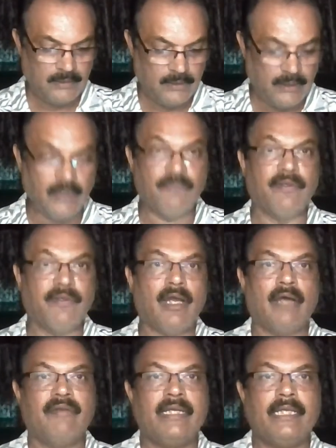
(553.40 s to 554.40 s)
If you
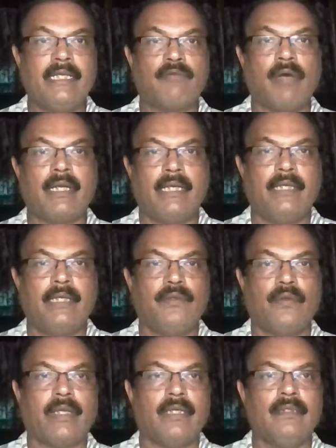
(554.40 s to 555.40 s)
have any query,
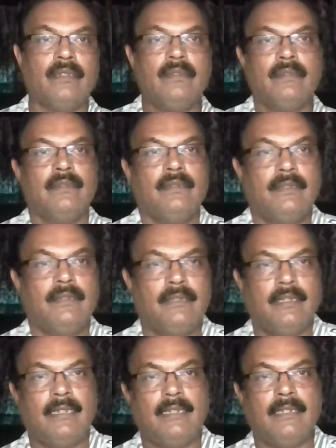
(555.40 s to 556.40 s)
you can
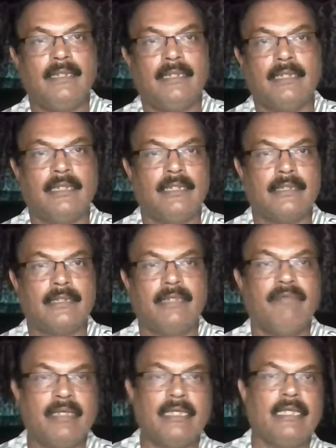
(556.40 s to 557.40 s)

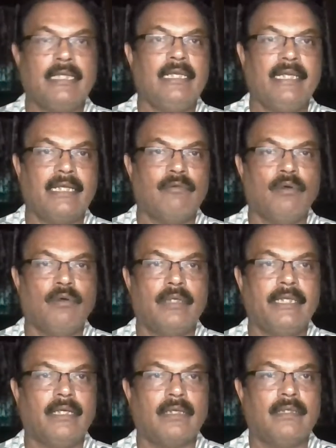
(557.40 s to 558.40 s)
given a link over
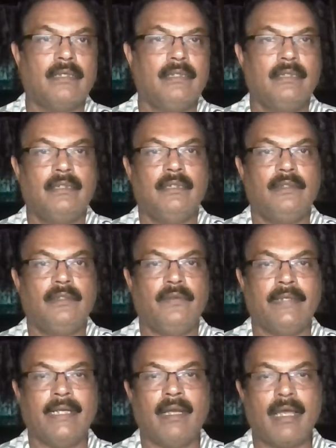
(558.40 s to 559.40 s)
here.
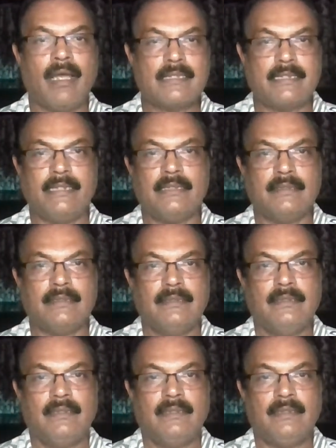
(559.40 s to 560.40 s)
You can ask it,
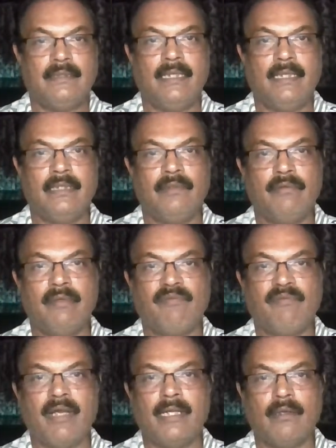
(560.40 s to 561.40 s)
then you will
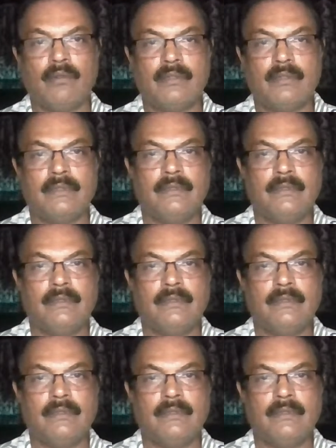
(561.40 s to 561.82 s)
find out